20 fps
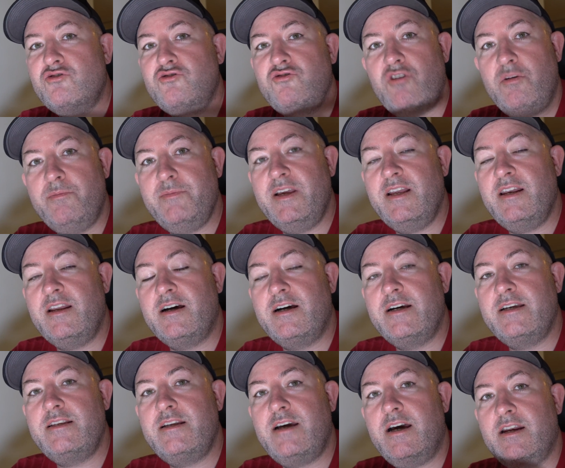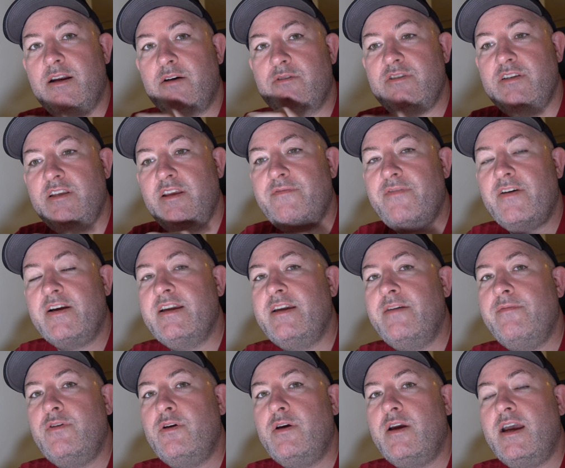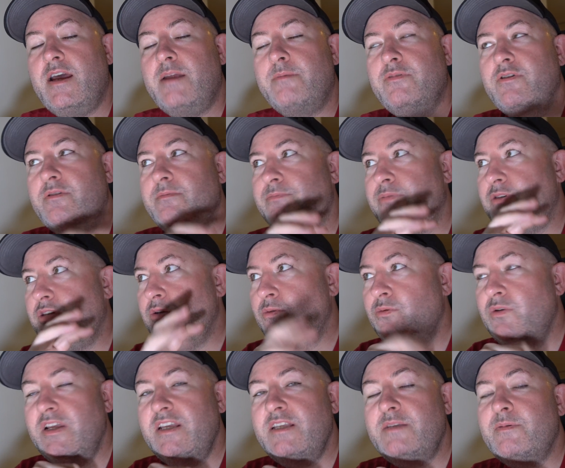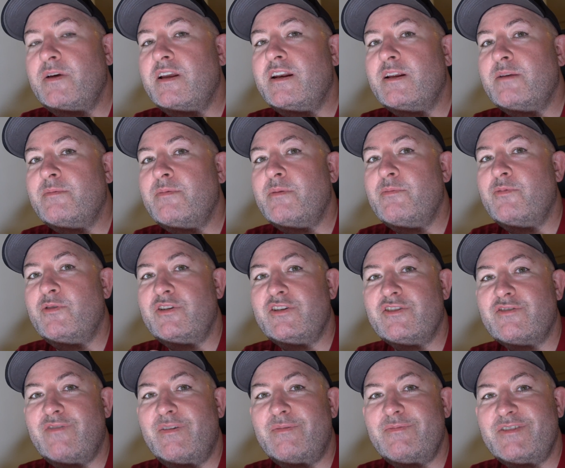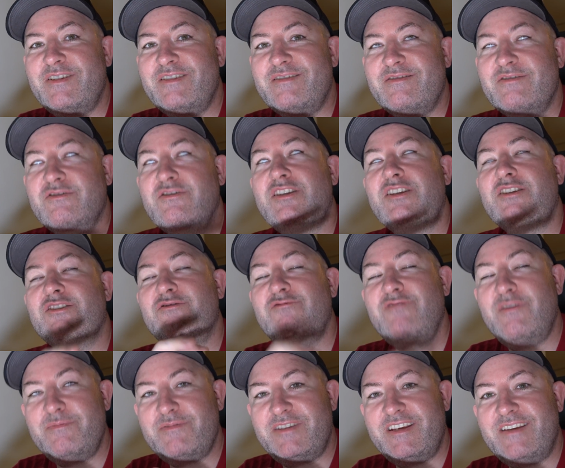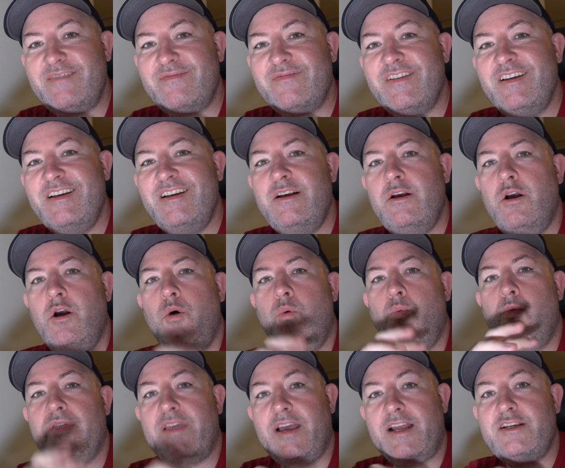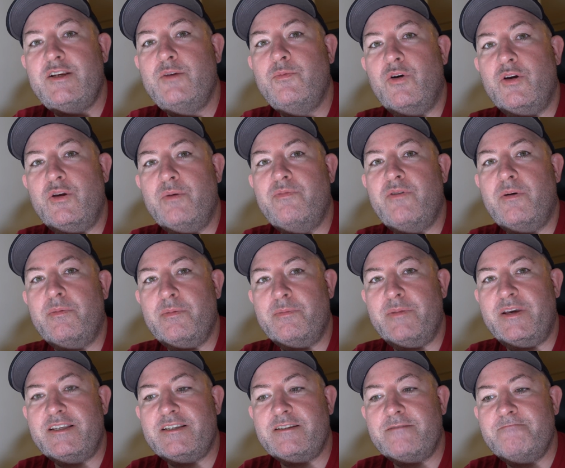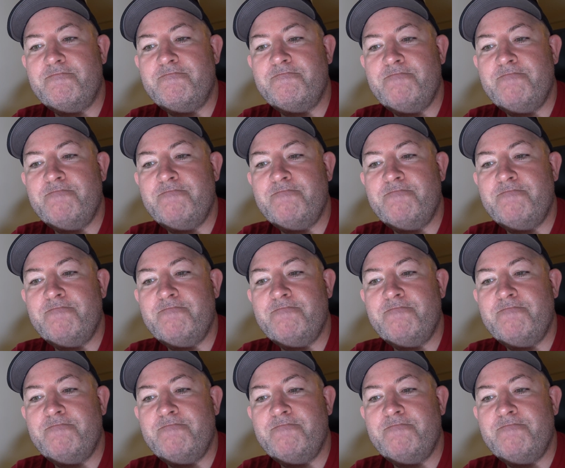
drop me a line and I'll see if I can give you a hand, but, but you need to be a little bit more descriptive with actually what your problem is.